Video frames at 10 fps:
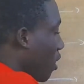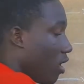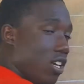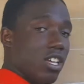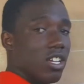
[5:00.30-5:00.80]

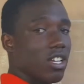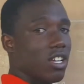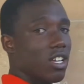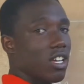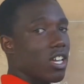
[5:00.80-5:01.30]
he,
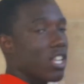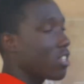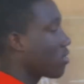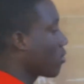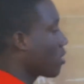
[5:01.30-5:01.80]
it
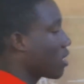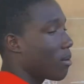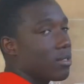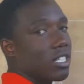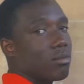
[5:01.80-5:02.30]
is a
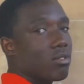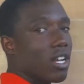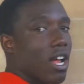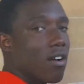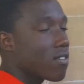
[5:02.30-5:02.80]
subject
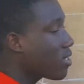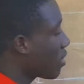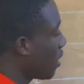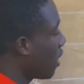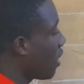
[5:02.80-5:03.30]
pronoun,
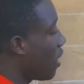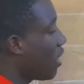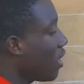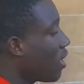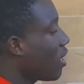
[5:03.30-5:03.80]
and
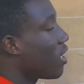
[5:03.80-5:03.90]
he,